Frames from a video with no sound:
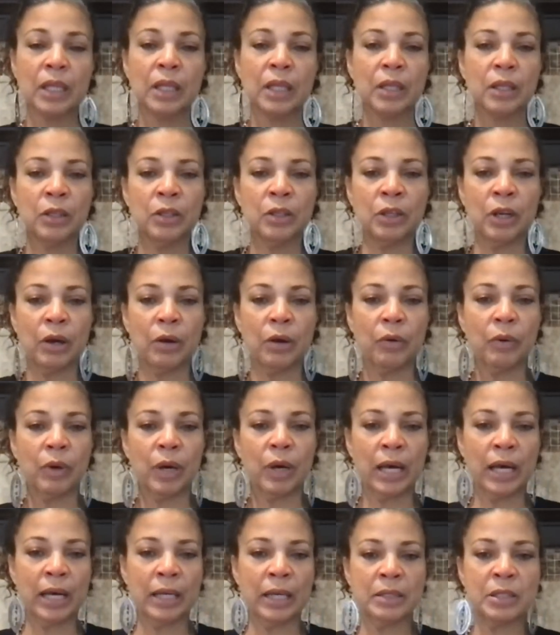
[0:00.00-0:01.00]

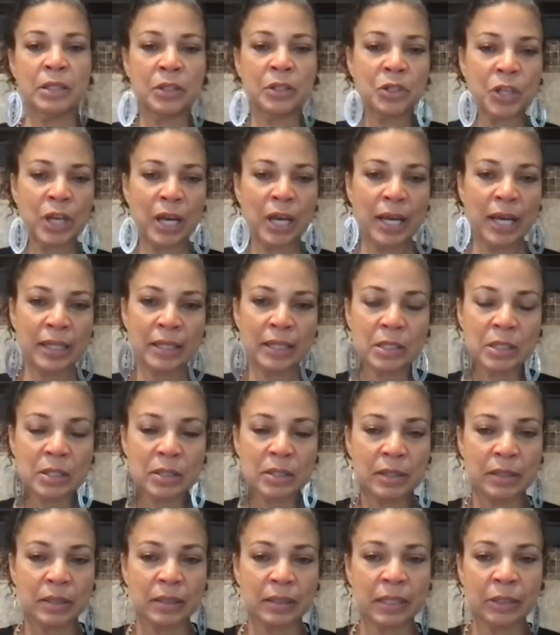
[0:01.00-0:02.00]

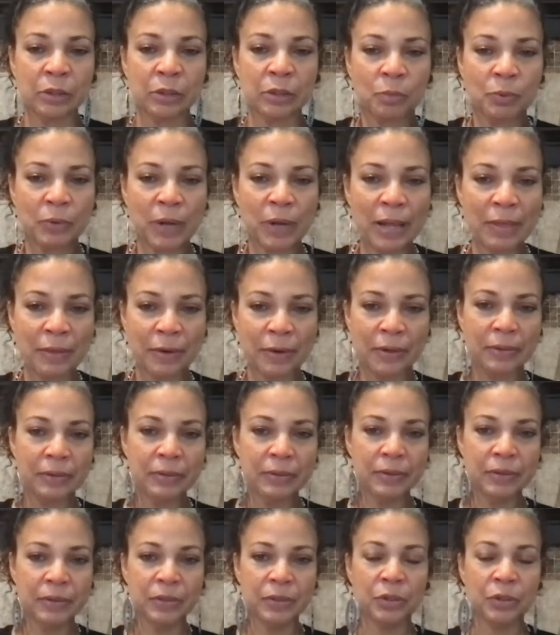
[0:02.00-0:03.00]
Dejan's little
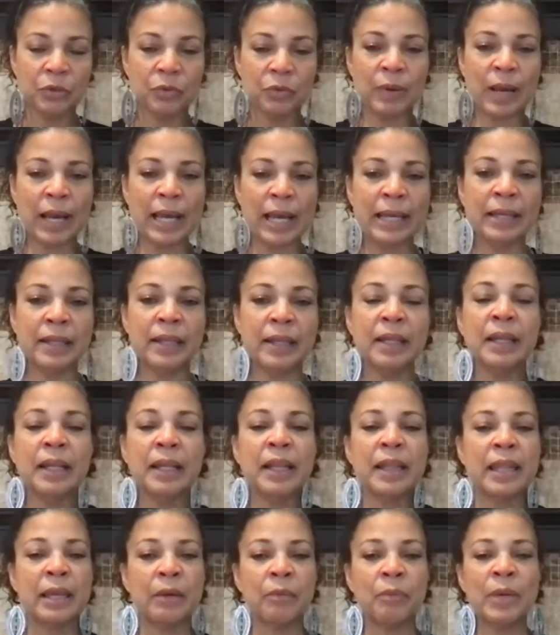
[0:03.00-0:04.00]
brother, right?
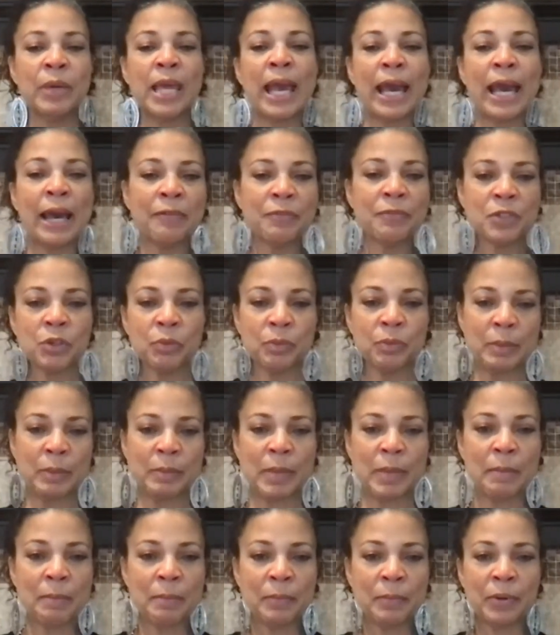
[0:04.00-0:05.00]
That we have to
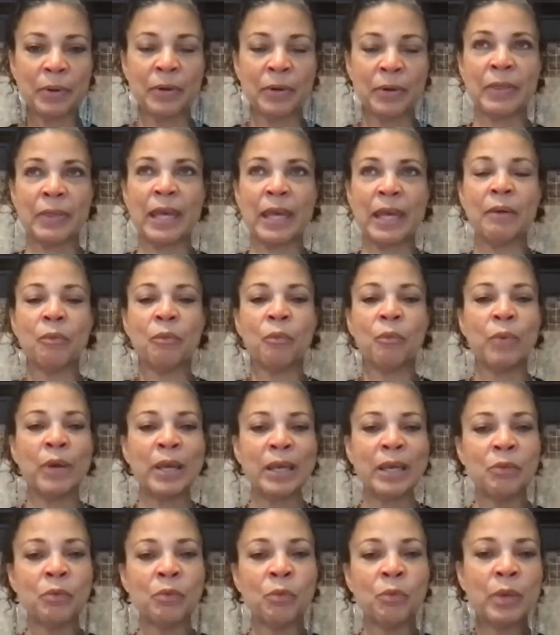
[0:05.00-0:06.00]
remember that
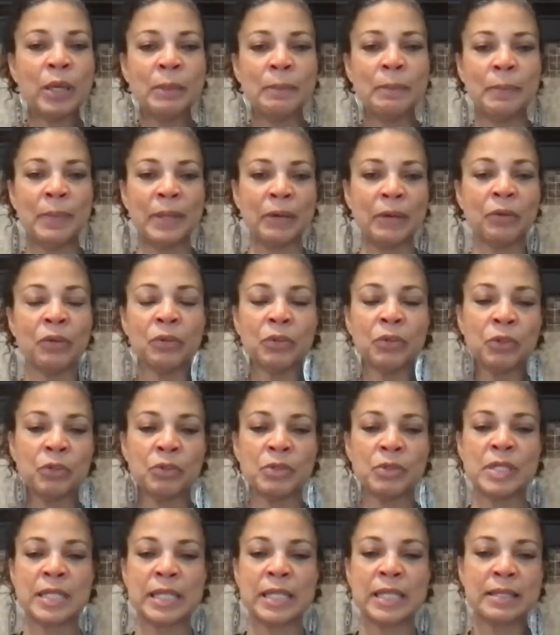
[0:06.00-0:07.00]
when we build new
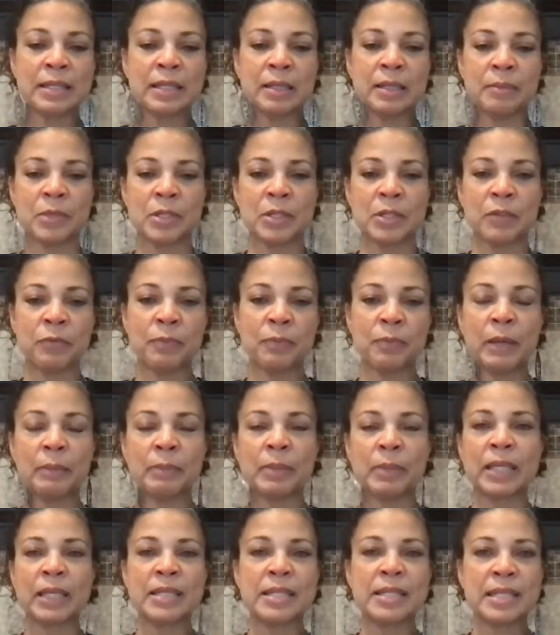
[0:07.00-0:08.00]
systems of
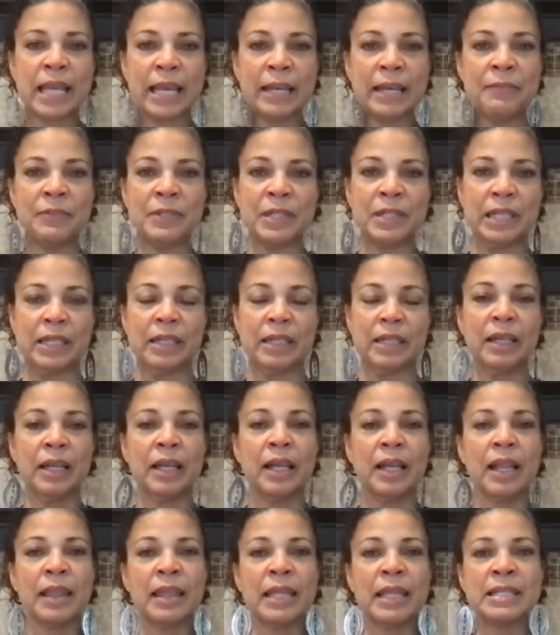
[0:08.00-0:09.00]
public safety,
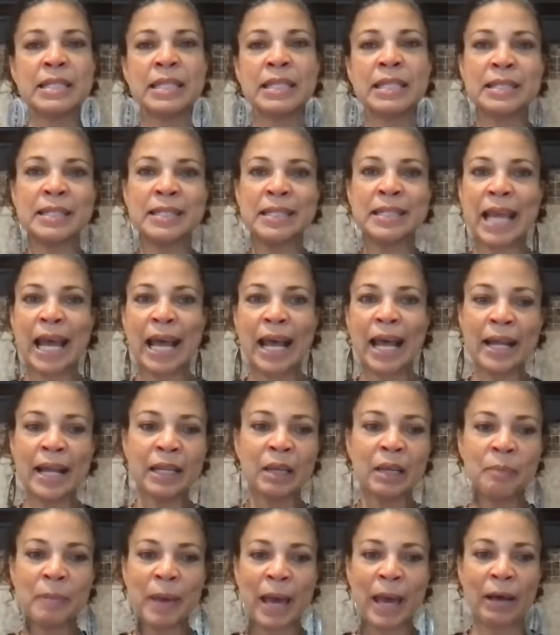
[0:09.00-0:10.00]
this is
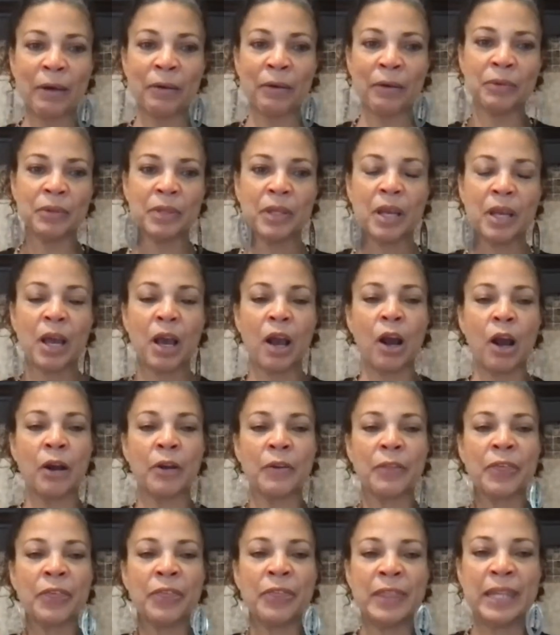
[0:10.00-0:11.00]
not about
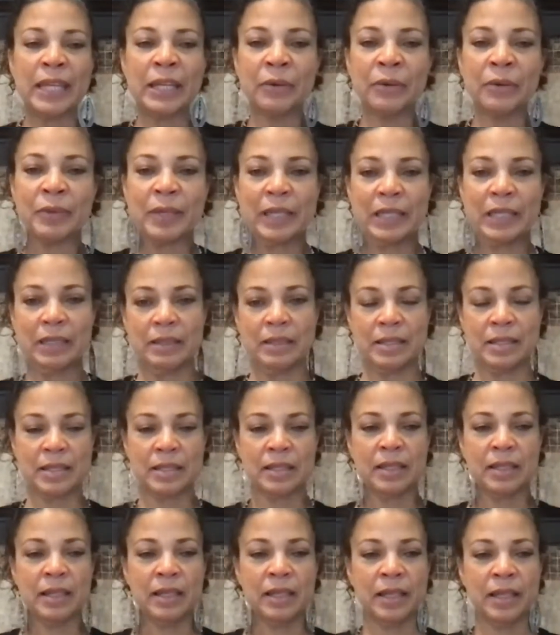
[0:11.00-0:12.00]
our theories.